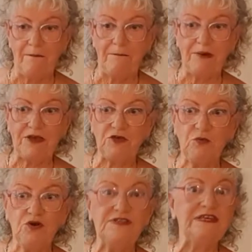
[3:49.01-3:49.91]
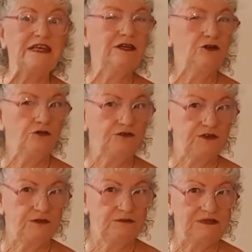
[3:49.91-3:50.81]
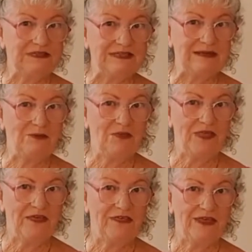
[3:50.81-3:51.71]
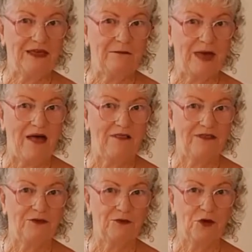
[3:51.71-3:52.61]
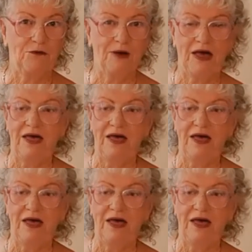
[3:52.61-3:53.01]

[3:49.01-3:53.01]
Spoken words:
but you want to send it off to them to see what they think about the aroma.